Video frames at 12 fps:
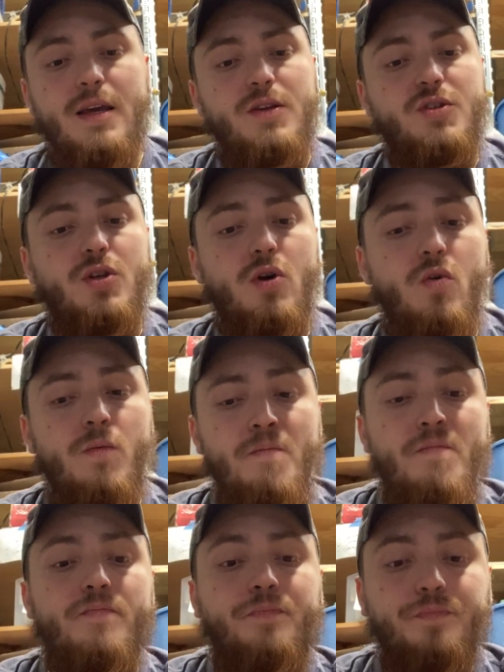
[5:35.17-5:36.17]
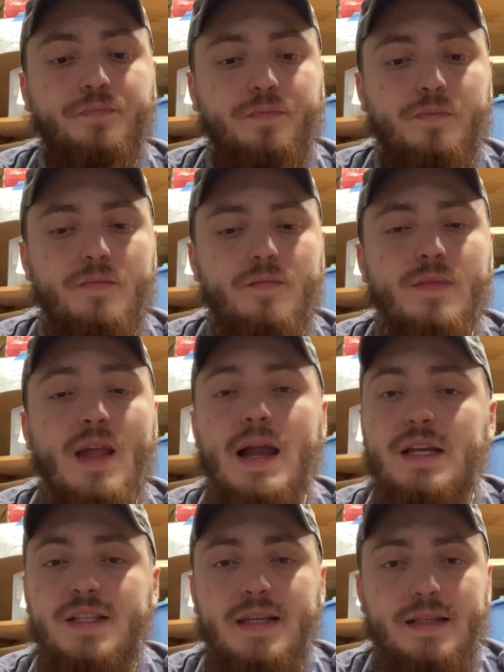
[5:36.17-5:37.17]
So I
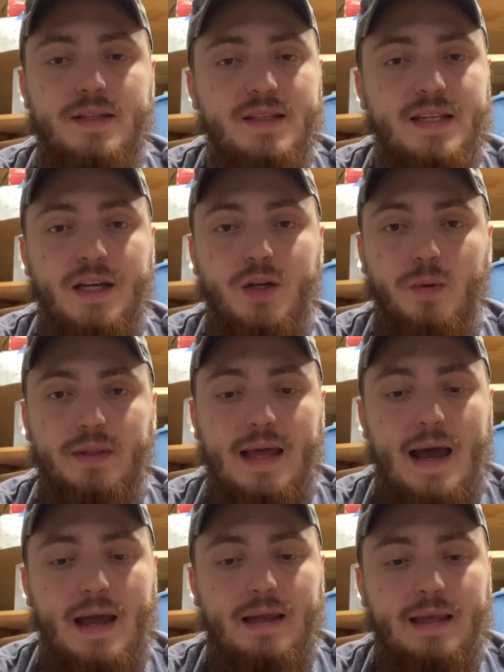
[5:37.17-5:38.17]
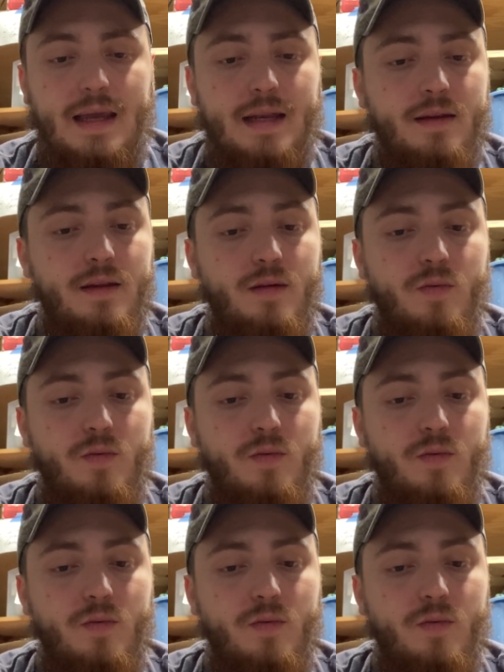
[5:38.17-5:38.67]
just need to tinker with that again,